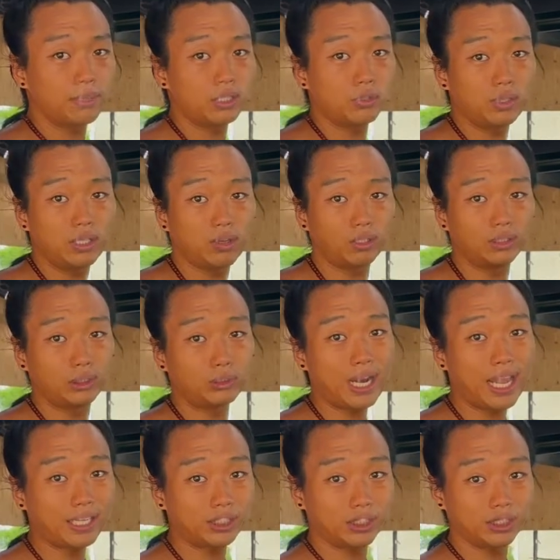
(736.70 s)
between
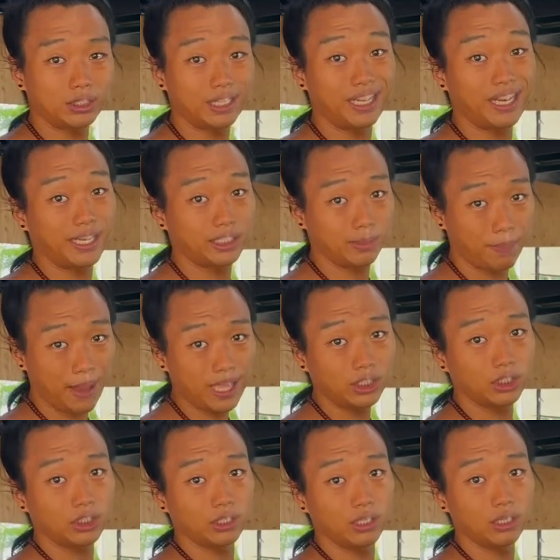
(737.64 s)
contraction and
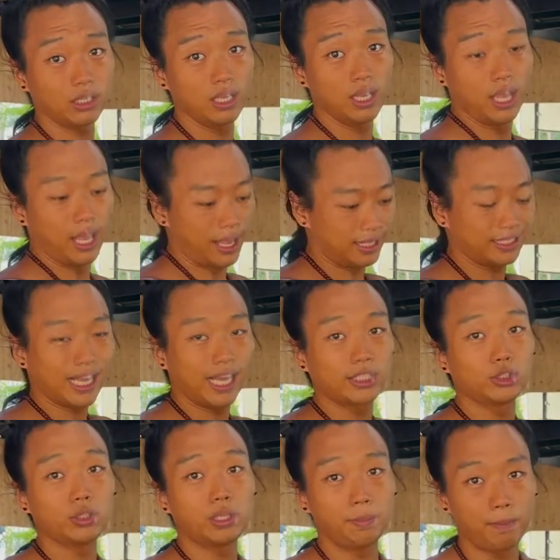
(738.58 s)
expansion is
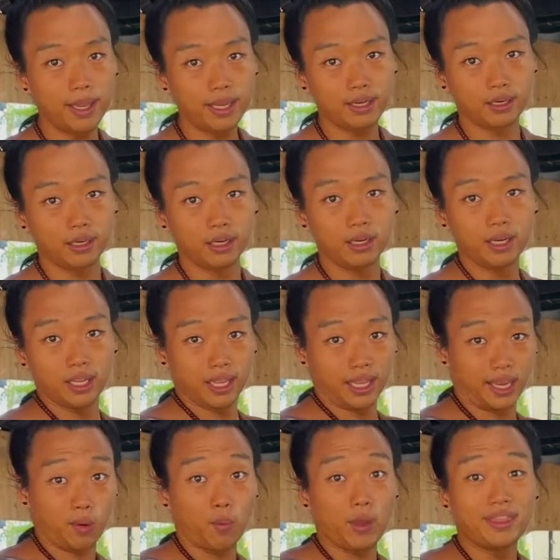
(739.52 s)
actually bigger.
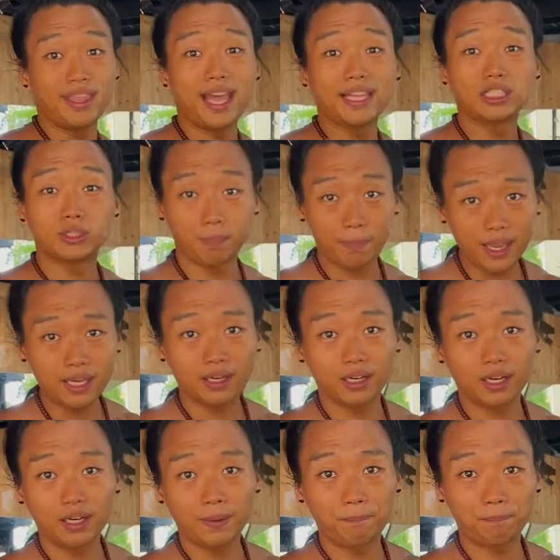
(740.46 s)
And when that's
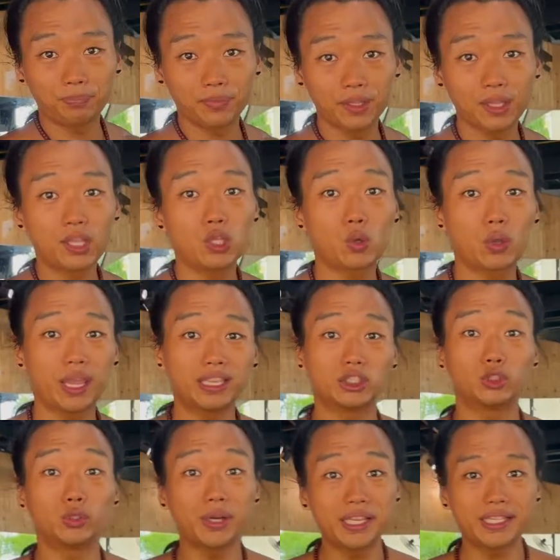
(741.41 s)
bigger, you can
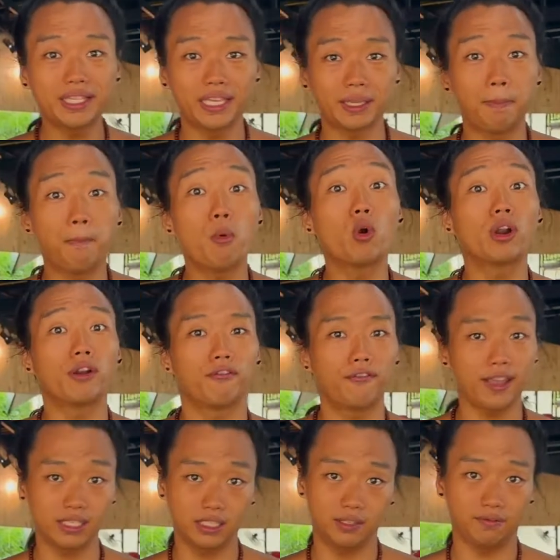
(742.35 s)
train it more
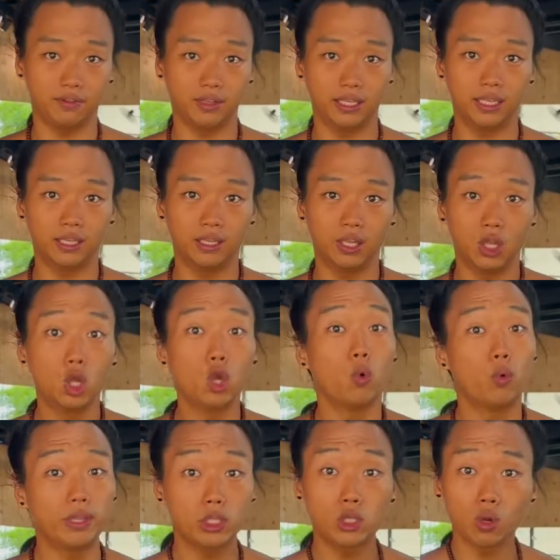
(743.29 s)
effectively
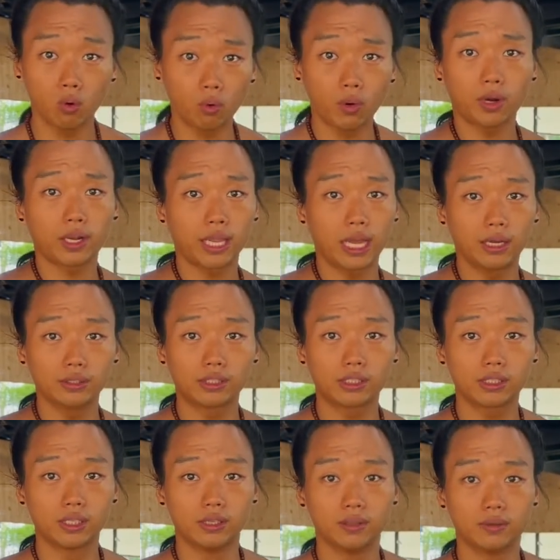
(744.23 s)
with your
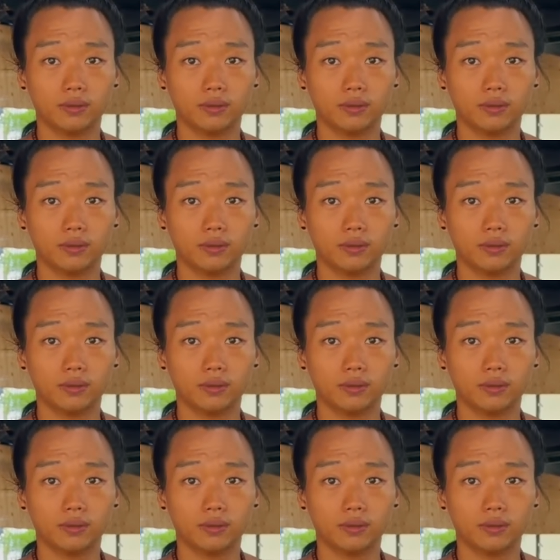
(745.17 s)
workouts.